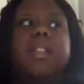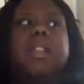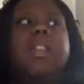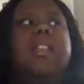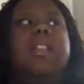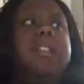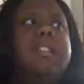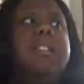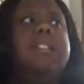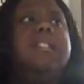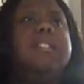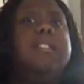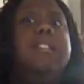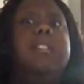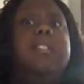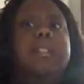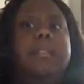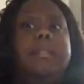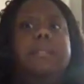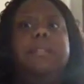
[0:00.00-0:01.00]
I can
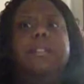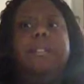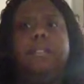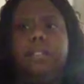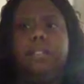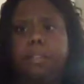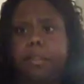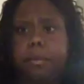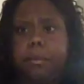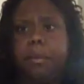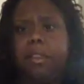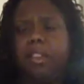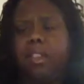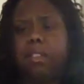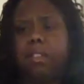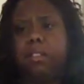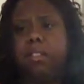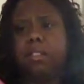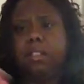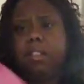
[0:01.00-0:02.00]
see that 15
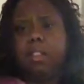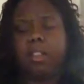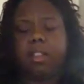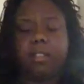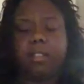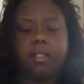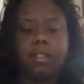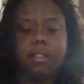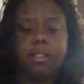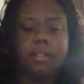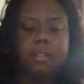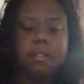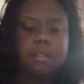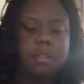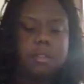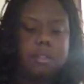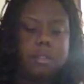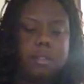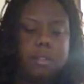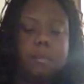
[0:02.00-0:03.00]
pounds that I
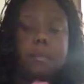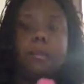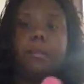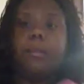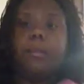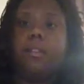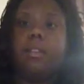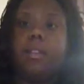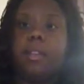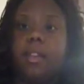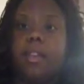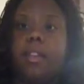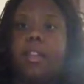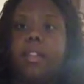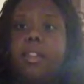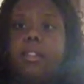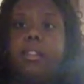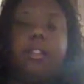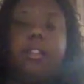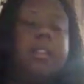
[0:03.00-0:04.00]
um,
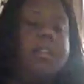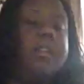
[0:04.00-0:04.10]
gained.